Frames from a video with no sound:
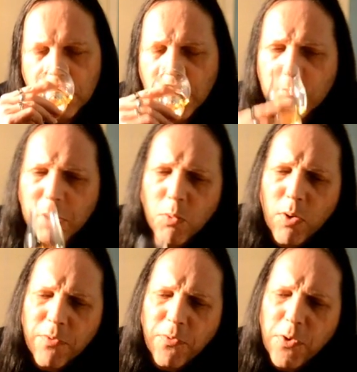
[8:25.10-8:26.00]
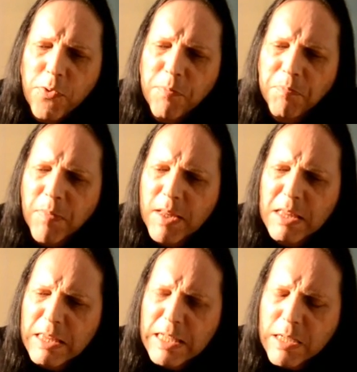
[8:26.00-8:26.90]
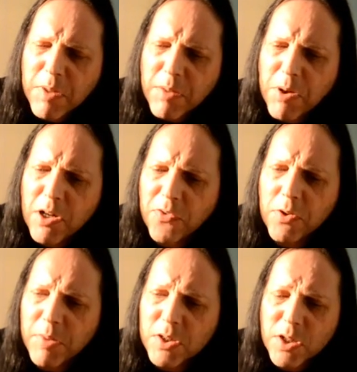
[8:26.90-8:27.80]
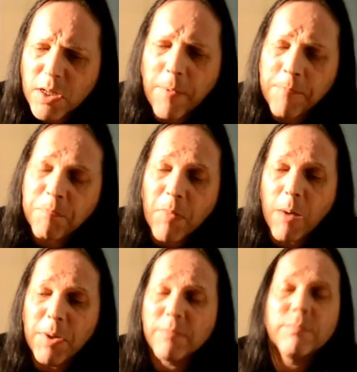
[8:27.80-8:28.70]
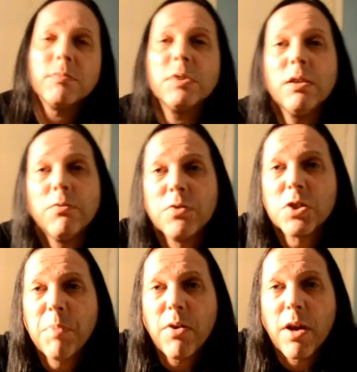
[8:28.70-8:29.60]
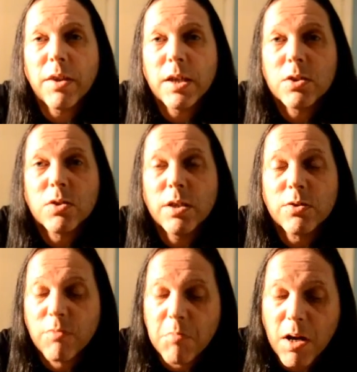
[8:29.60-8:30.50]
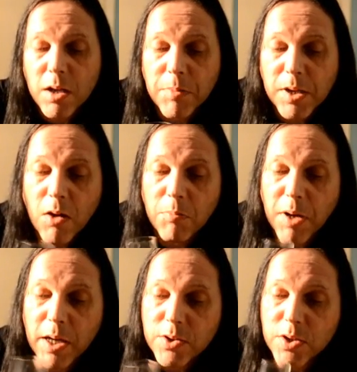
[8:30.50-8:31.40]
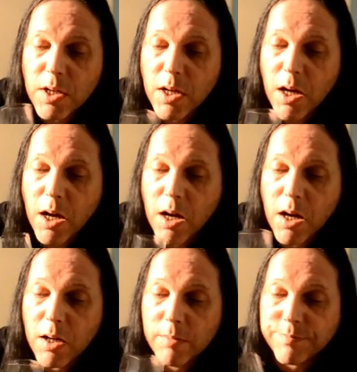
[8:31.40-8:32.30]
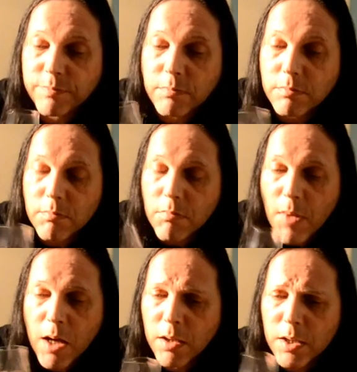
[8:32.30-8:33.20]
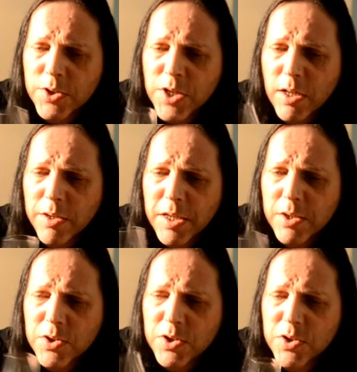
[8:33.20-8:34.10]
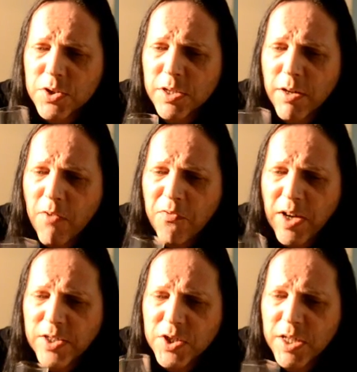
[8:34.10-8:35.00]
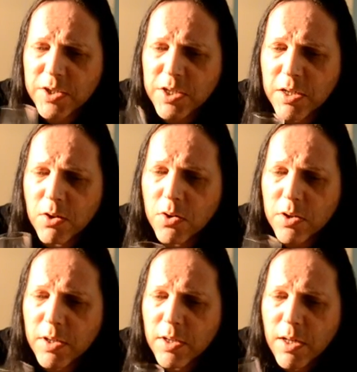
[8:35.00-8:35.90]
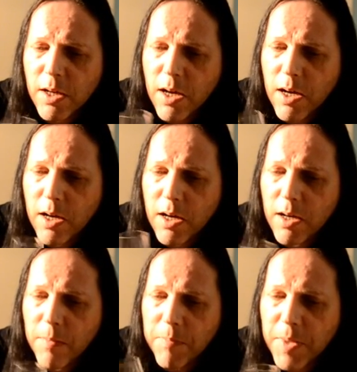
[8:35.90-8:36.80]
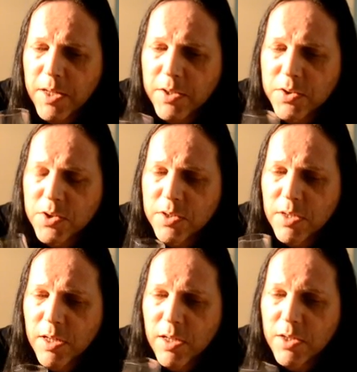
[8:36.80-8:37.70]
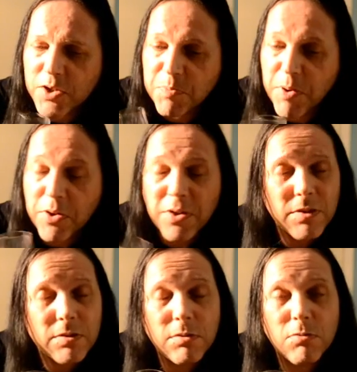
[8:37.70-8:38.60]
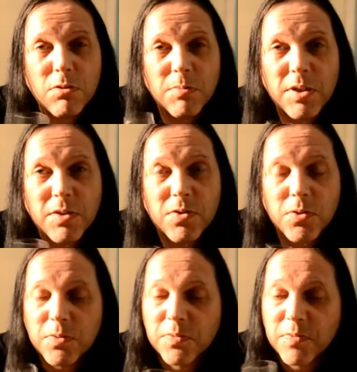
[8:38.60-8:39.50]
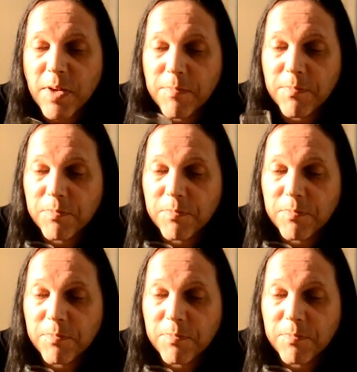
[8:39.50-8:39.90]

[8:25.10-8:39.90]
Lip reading: A little bit of white fruit, a little bit of perfume. For a spirit, I think it's remarkably complex. And like I said, I think this is a fascinating look at a spirit that you normally sort of